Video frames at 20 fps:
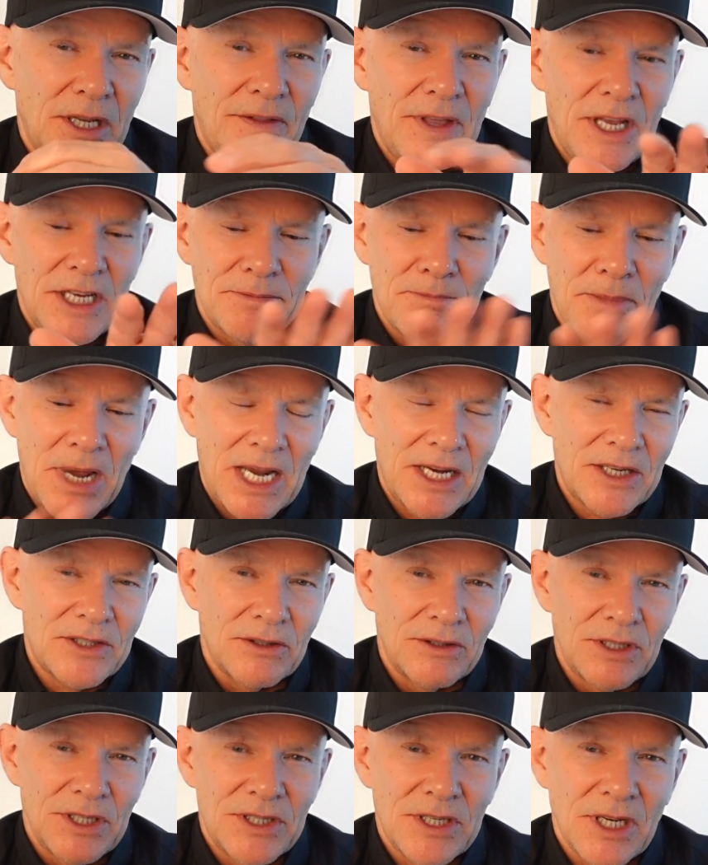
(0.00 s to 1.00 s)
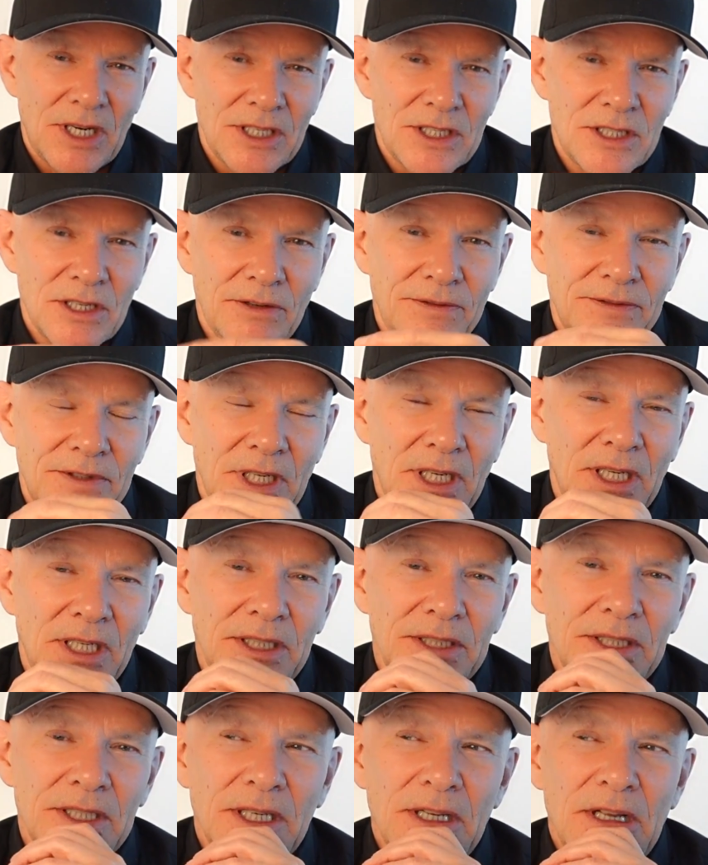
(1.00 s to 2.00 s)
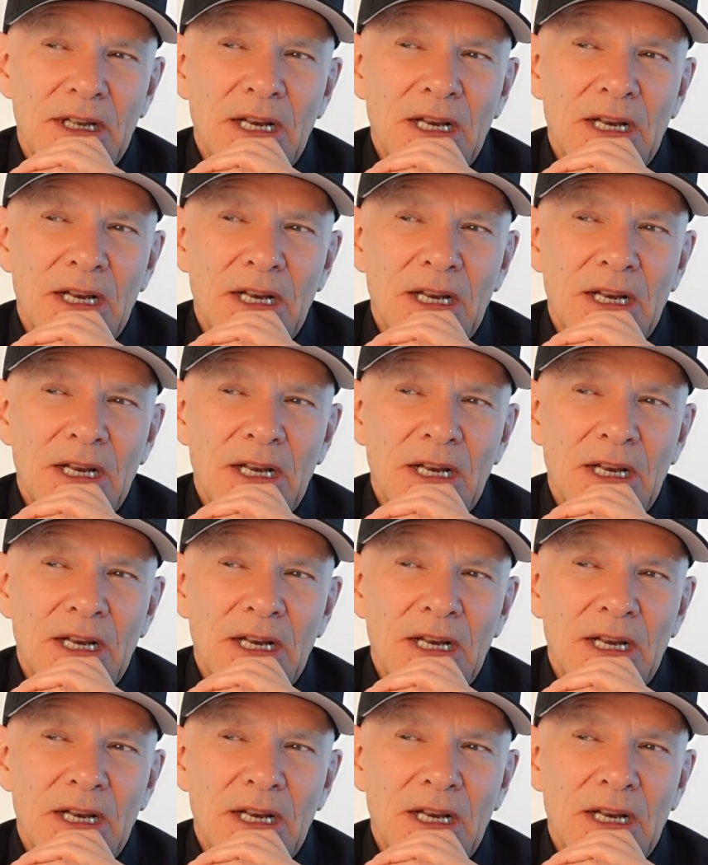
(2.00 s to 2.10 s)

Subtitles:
And there's Max on his set of soft tyres.